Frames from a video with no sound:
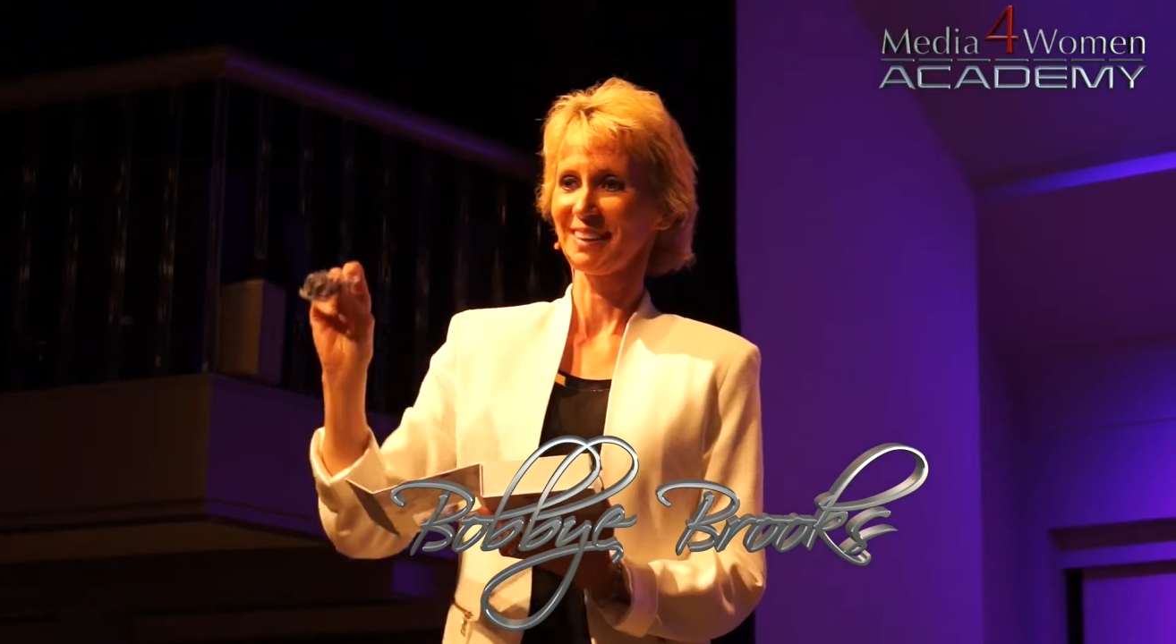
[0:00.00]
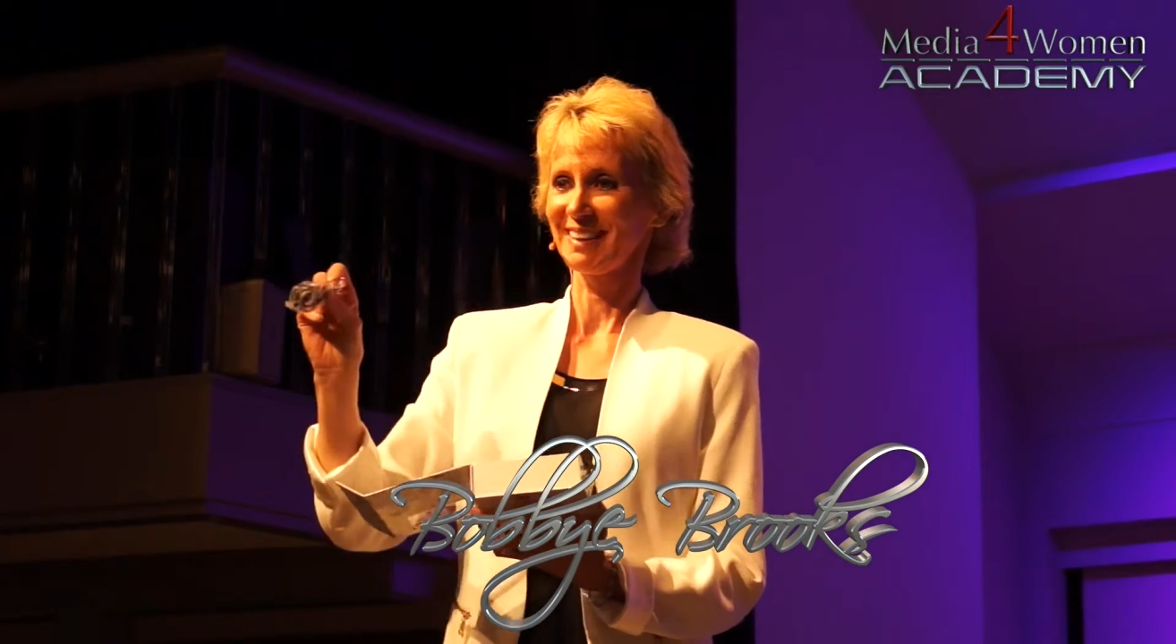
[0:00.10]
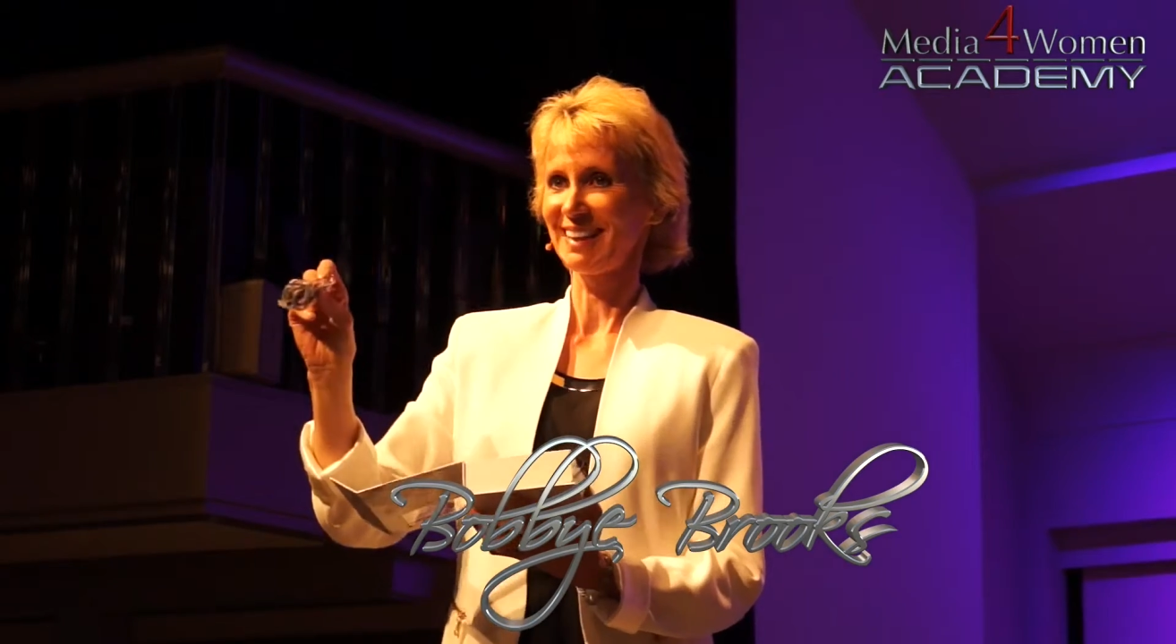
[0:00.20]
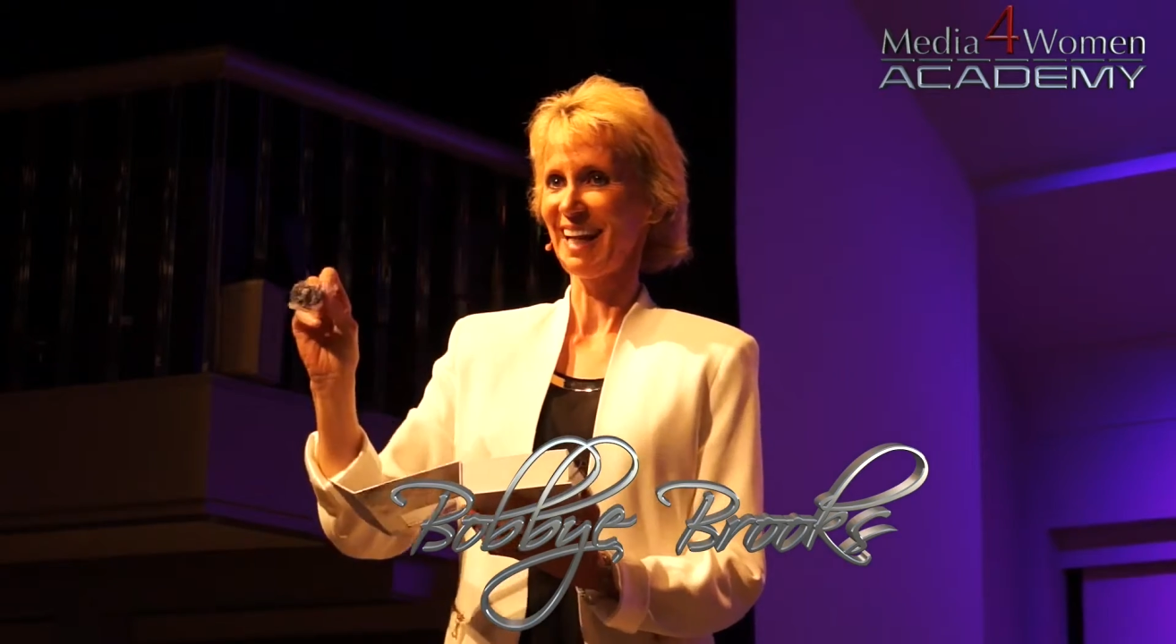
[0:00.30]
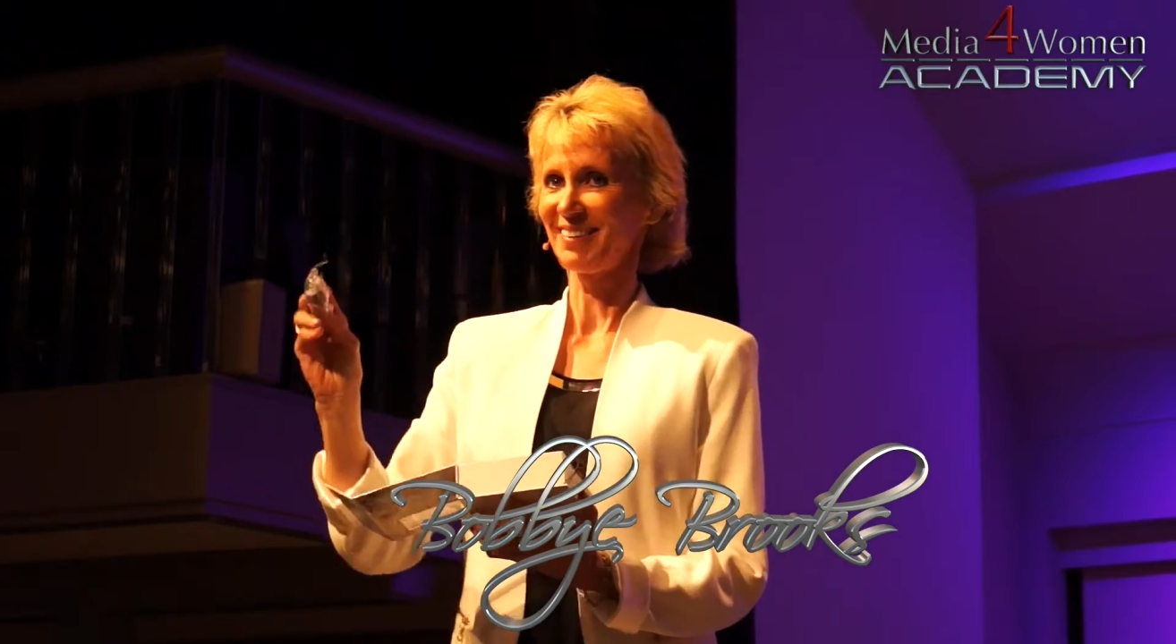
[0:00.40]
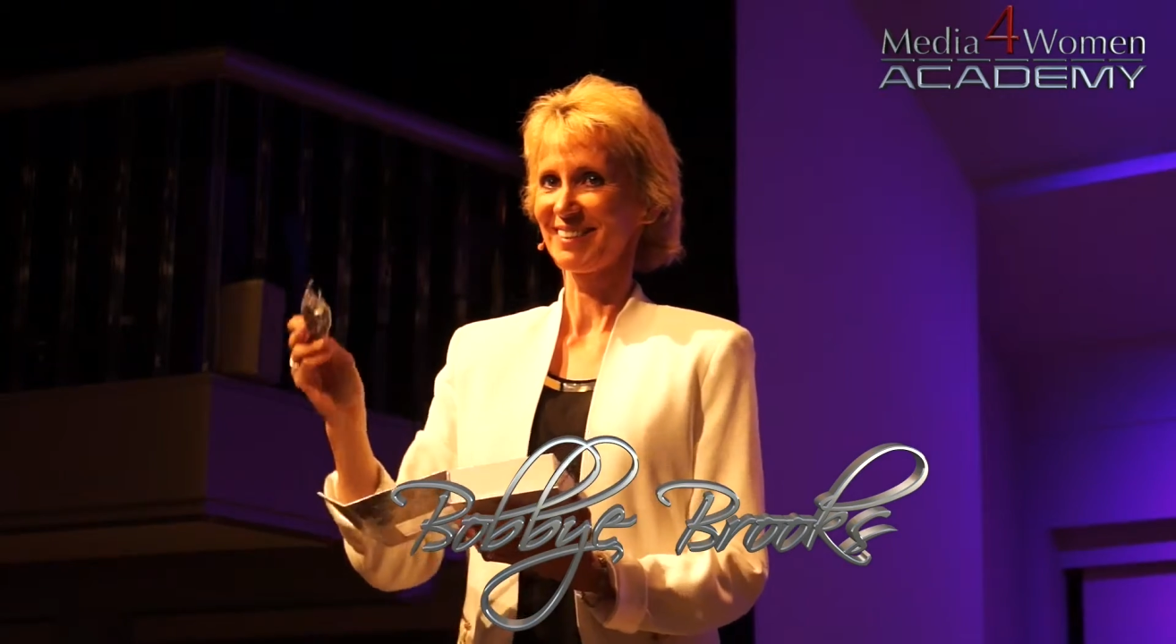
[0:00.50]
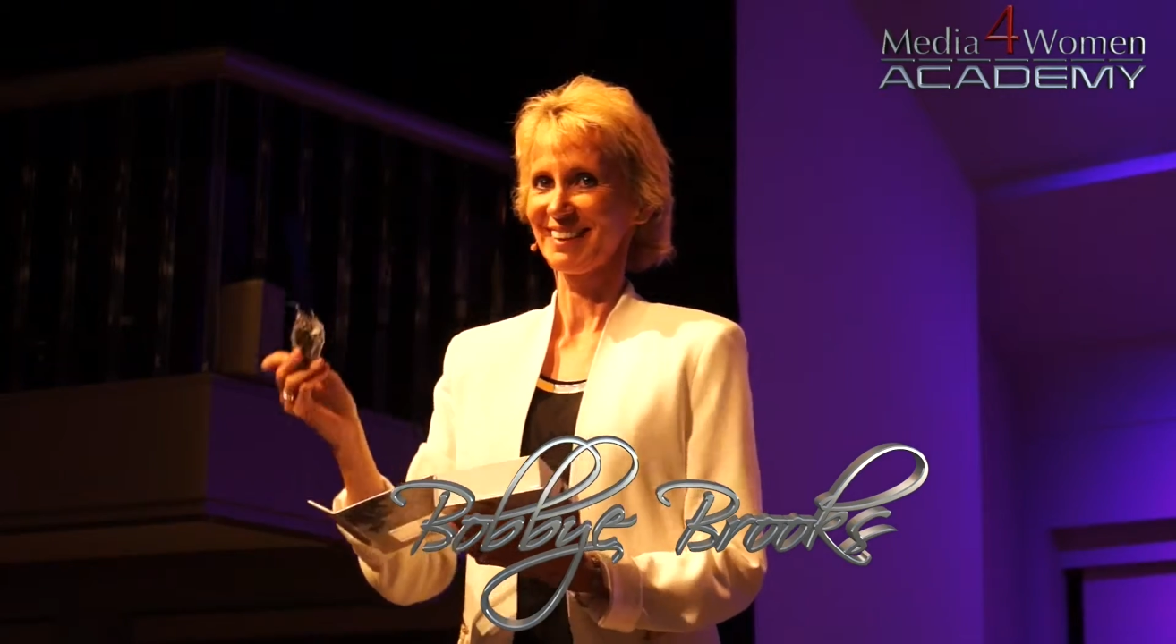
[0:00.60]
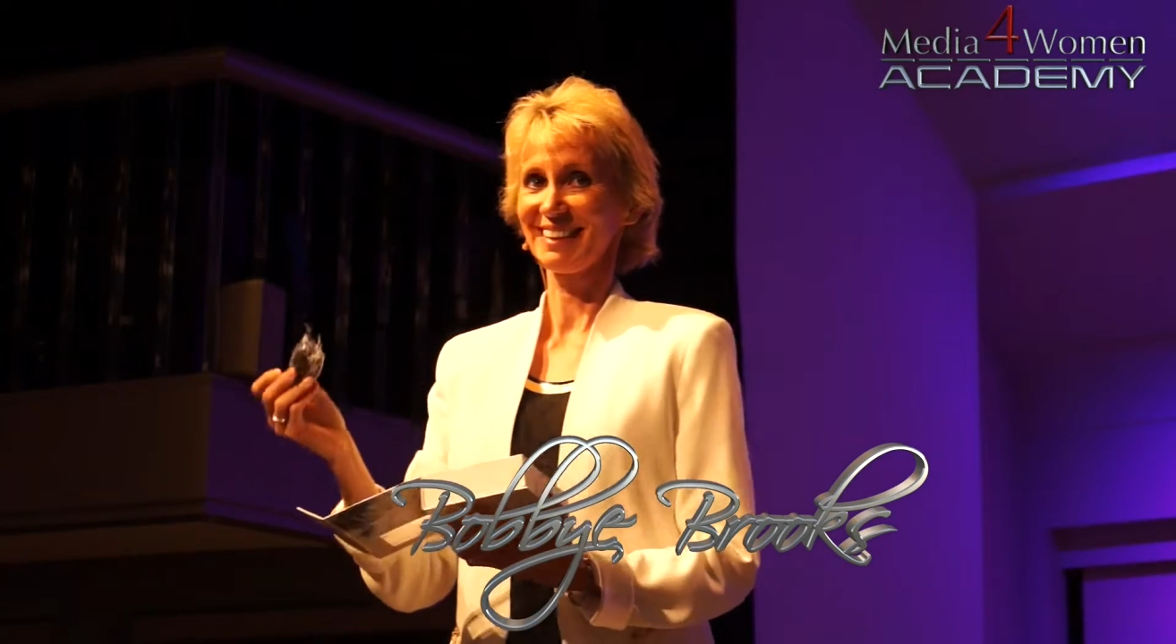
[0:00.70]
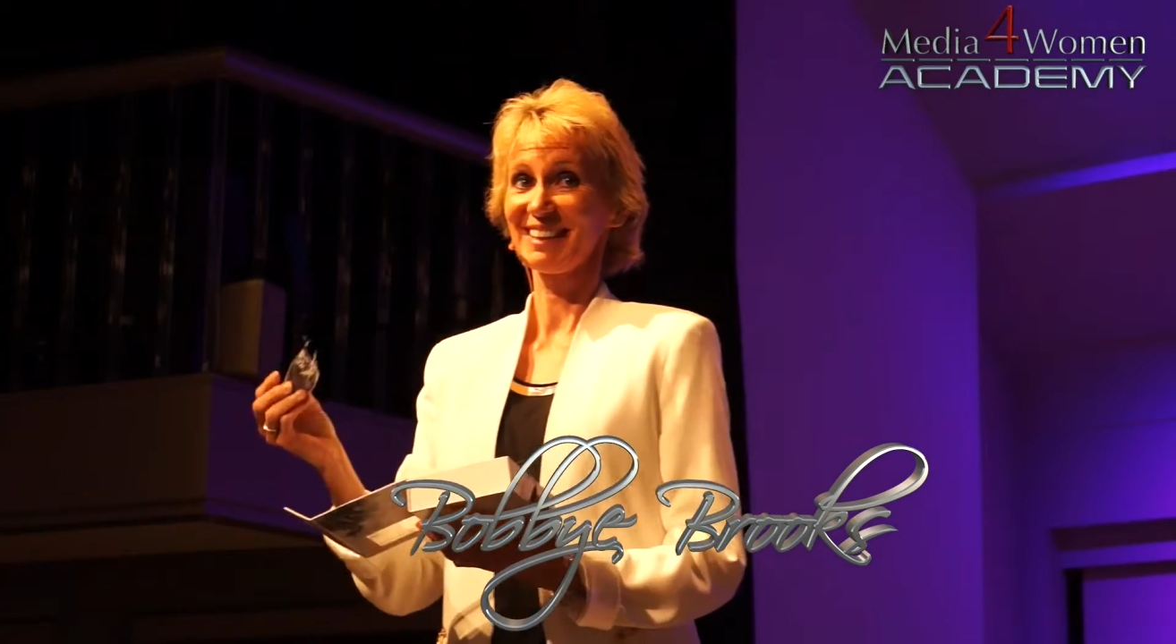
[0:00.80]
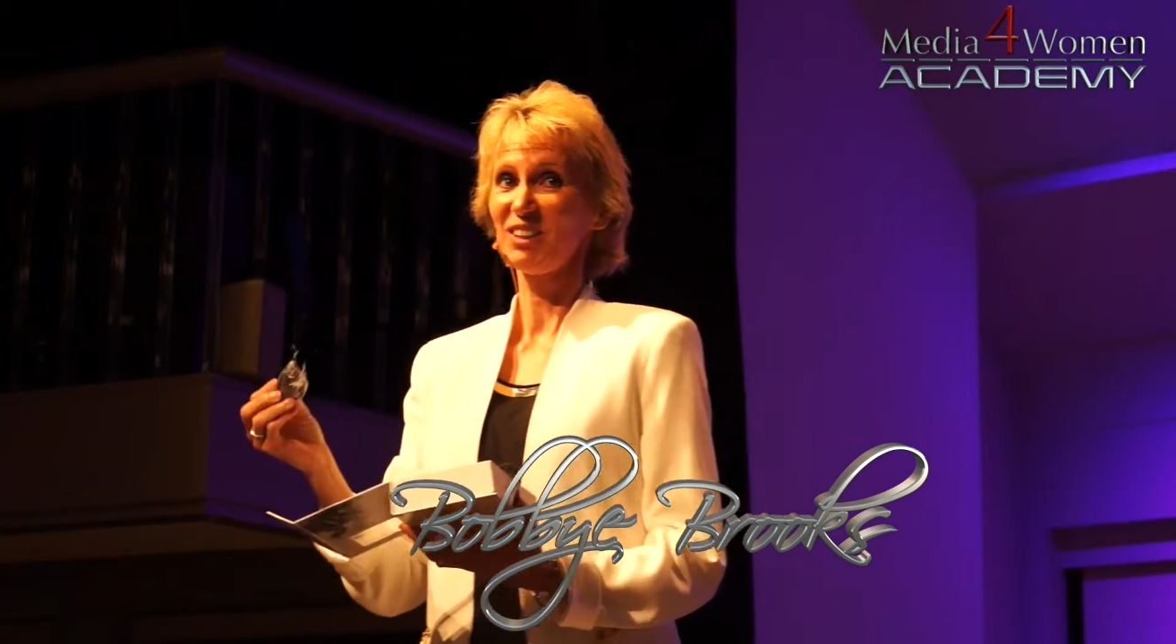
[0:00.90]
She's
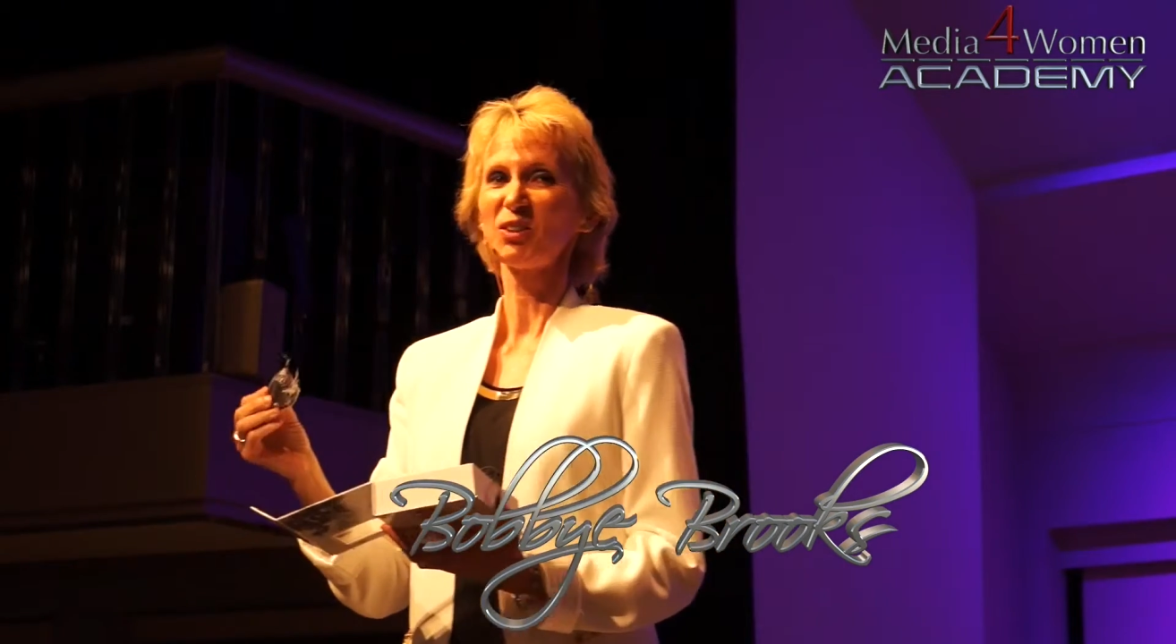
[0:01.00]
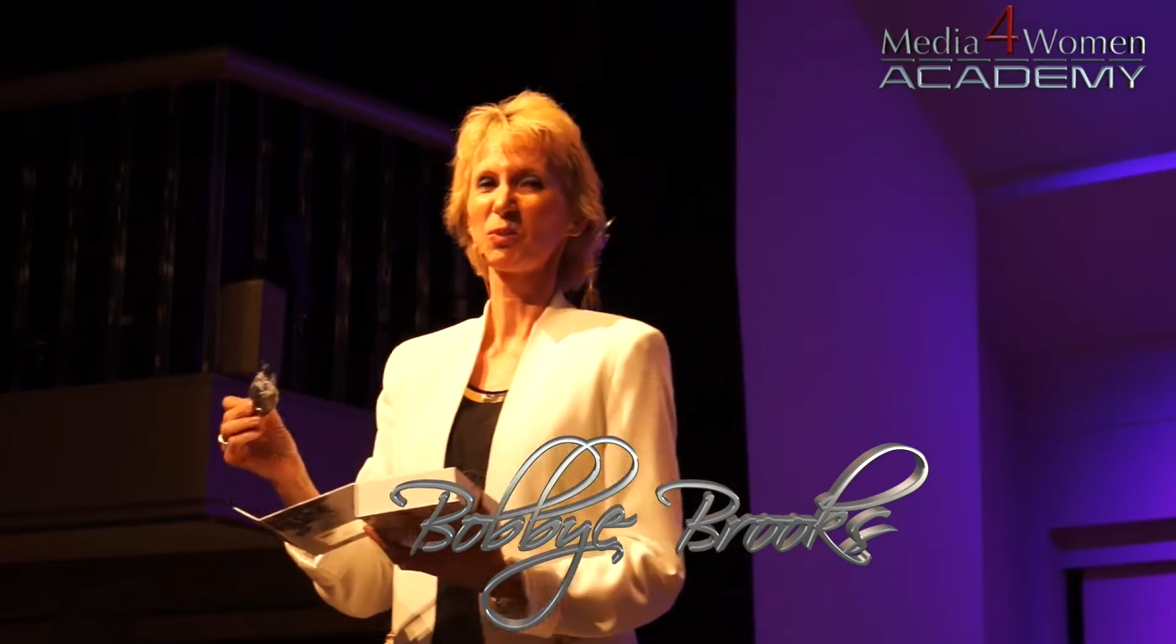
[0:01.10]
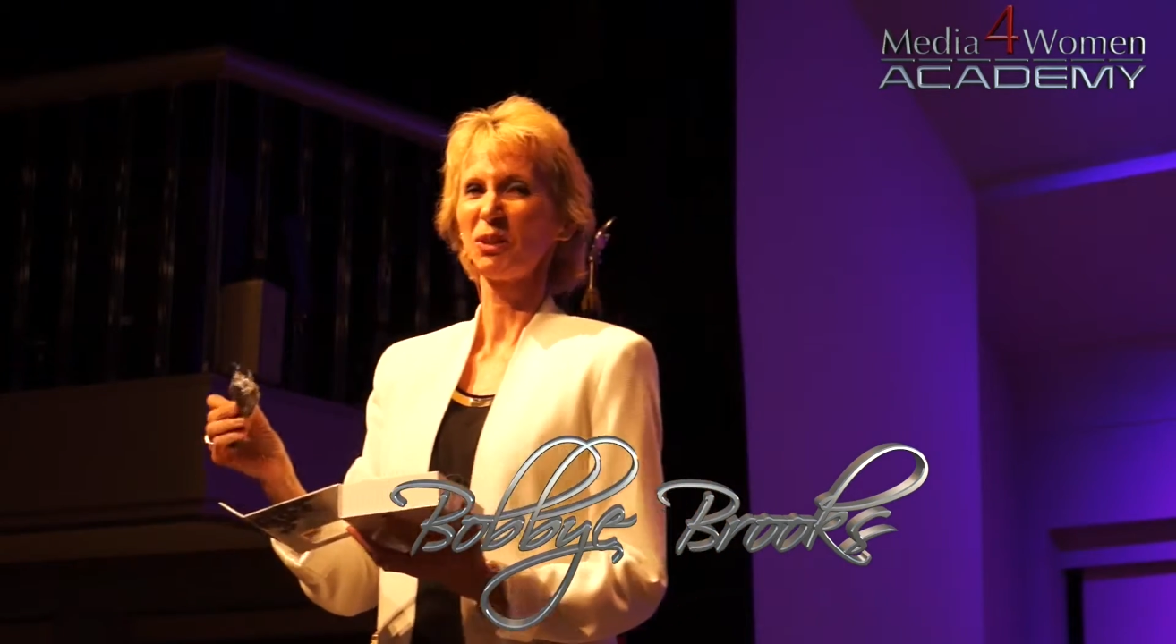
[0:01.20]
laughing because she knows what